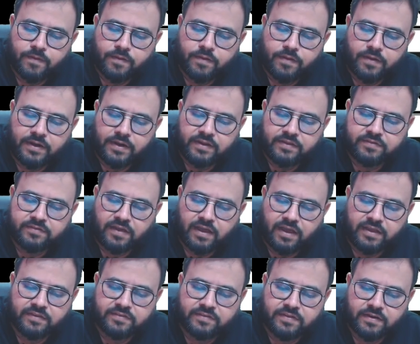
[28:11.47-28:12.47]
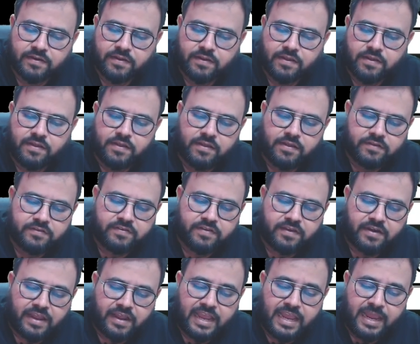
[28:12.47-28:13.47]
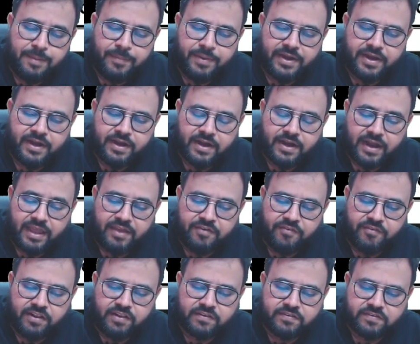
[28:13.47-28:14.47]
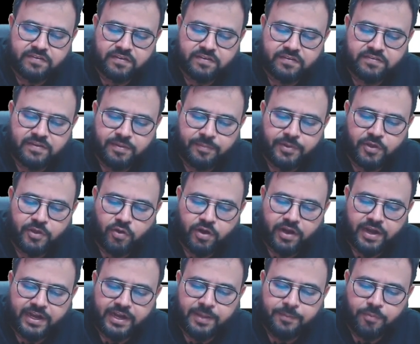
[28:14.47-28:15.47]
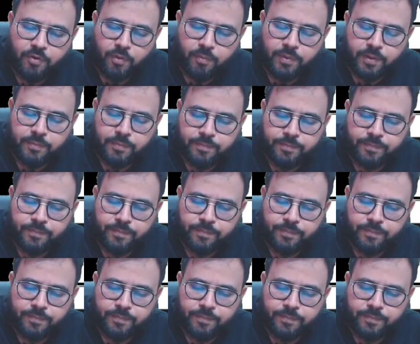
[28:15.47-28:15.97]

It is high, sir. Sir, immediate rivals, say you are getting problem.